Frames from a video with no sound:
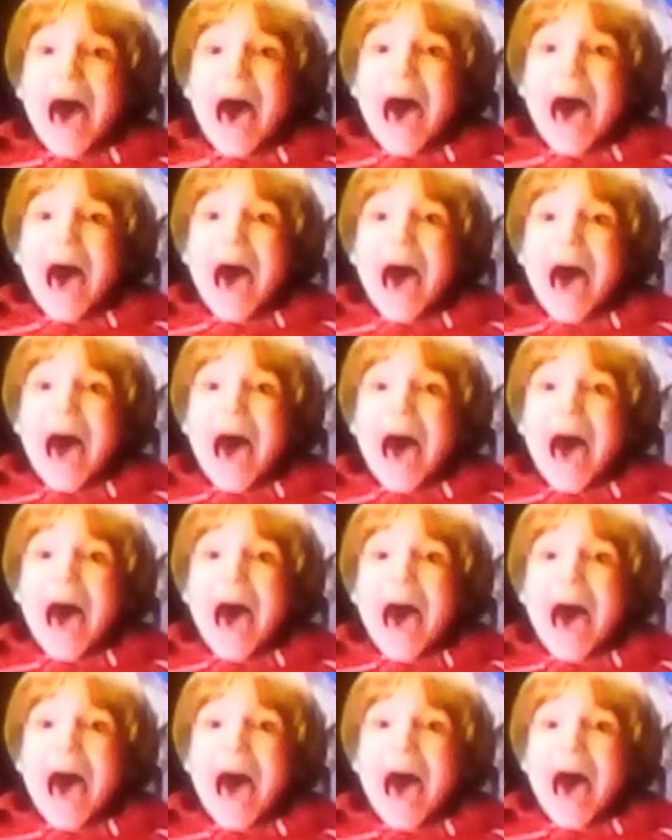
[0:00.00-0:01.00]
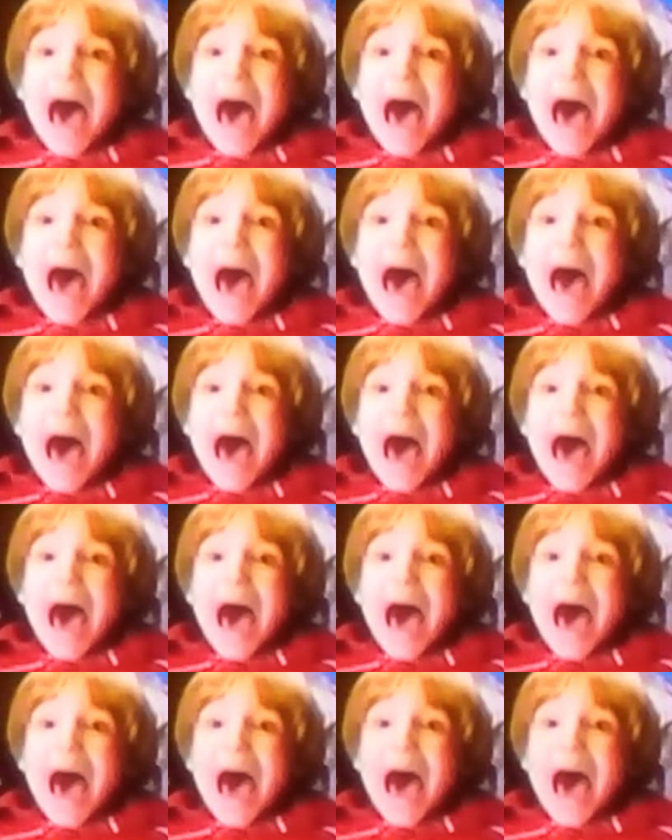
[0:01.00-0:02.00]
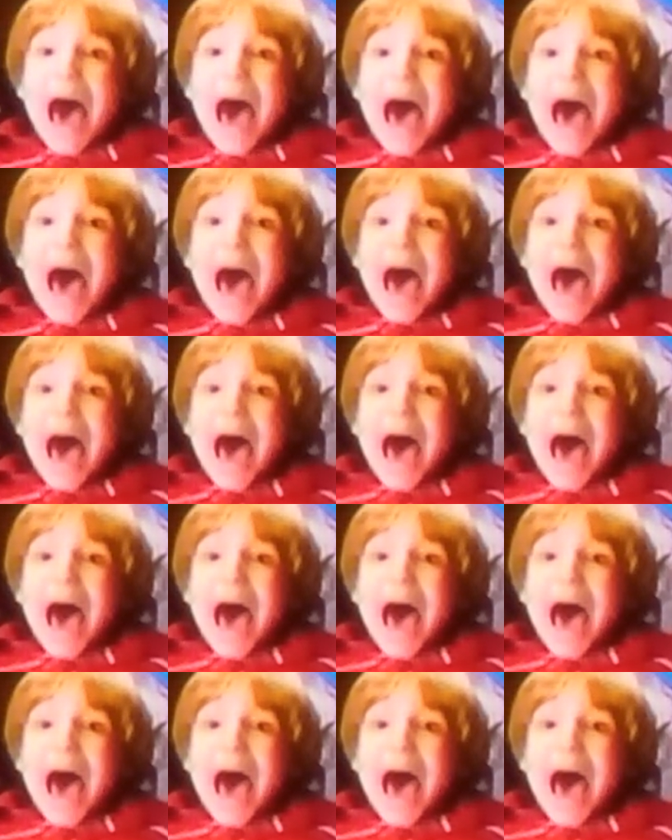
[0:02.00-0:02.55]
the deal with that? You know?